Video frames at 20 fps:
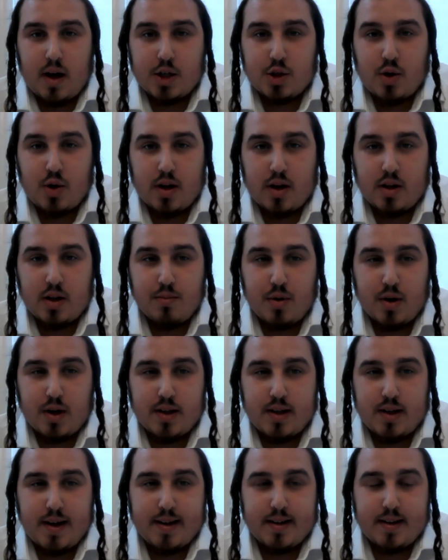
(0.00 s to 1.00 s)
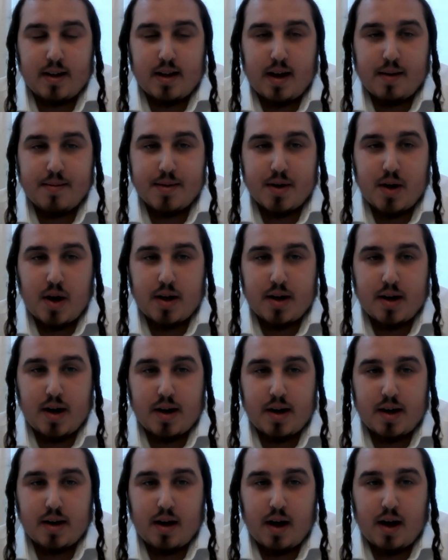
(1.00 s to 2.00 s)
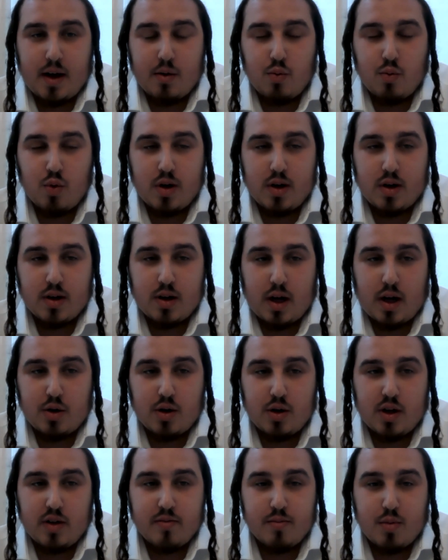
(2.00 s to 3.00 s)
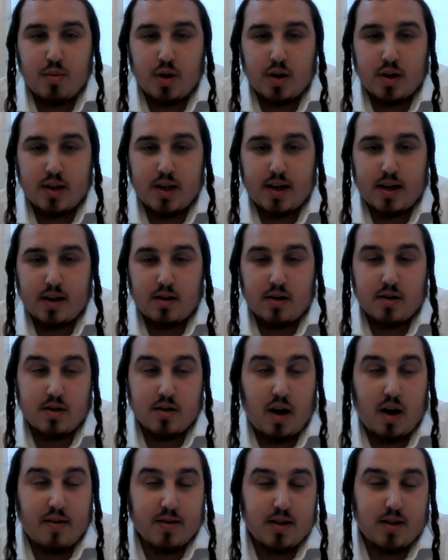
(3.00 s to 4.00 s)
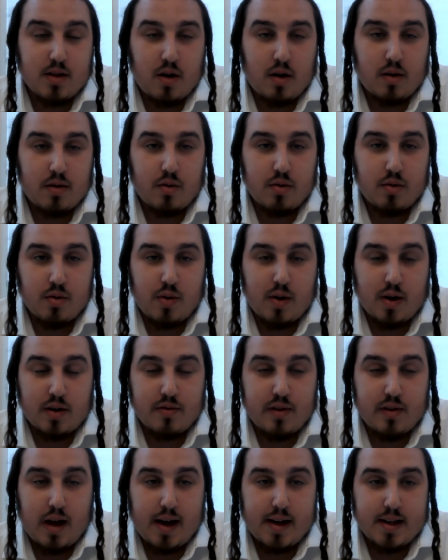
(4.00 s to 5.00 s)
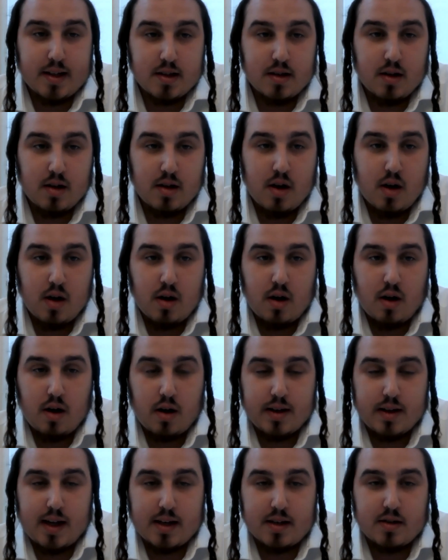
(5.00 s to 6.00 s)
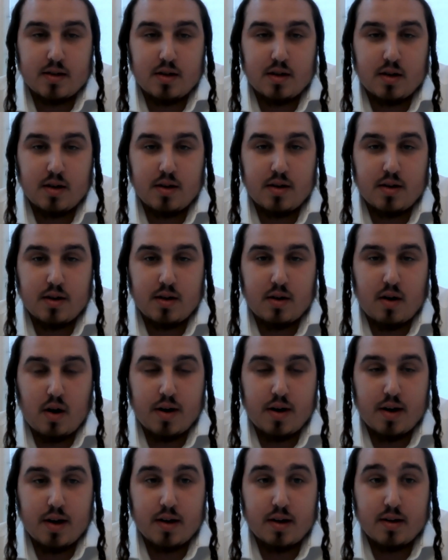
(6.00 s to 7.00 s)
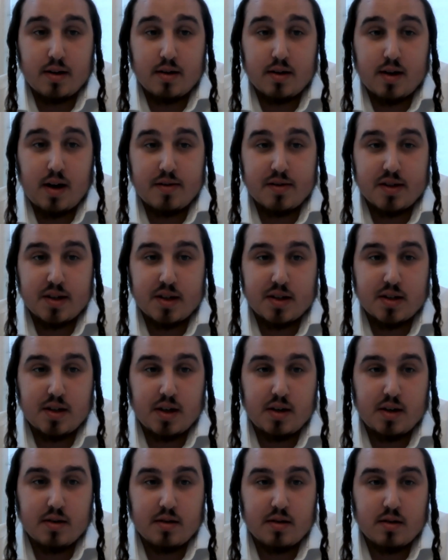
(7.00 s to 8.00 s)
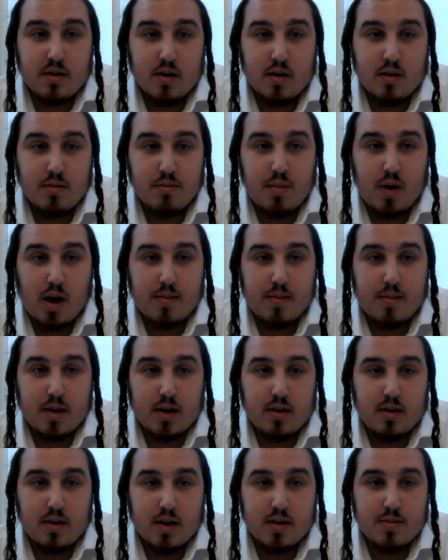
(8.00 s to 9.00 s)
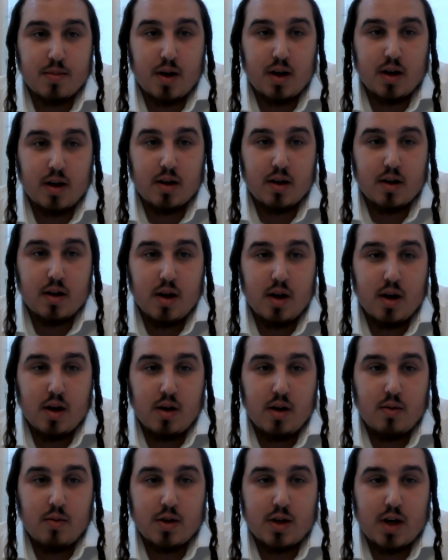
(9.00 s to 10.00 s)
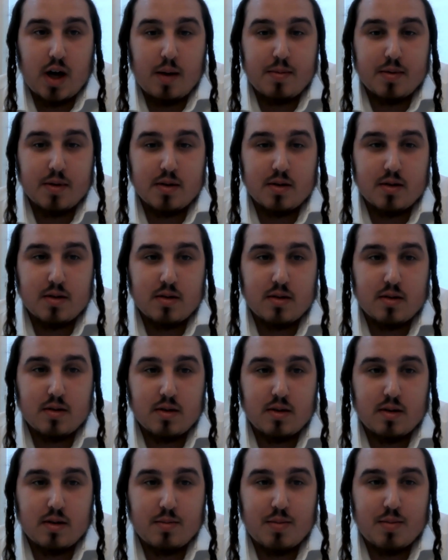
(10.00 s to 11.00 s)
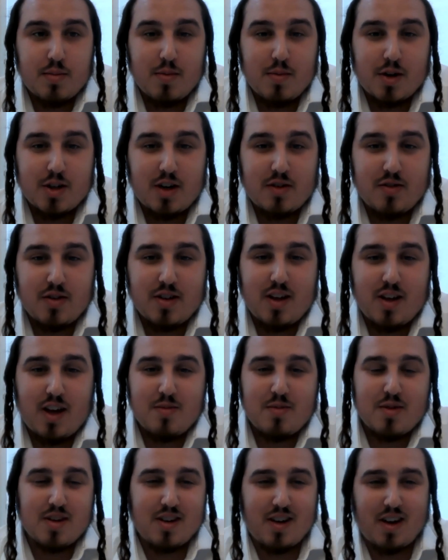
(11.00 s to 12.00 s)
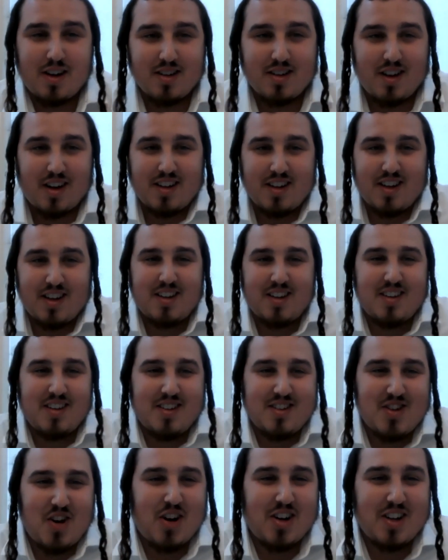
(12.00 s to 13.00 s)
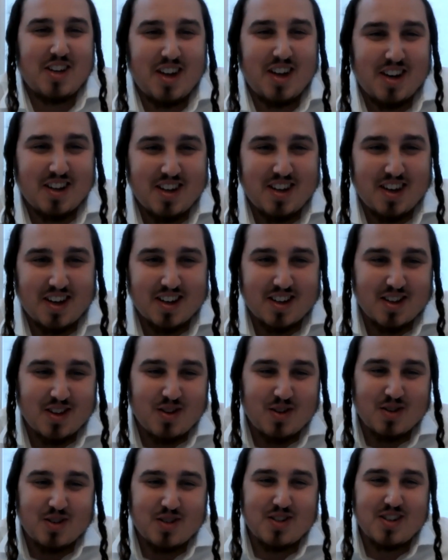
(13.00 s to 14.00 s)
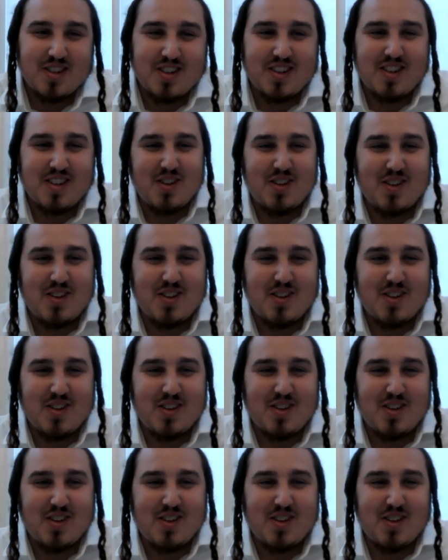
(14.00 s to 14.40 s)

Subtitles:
I tried to book a ticket to Lebanon, and I couldn't even book a ticket because obviously they're on their direct flights unless they're on a F-16 bombing Hezbollah, which happens pretty much every day. But it's hard to get a ticket to those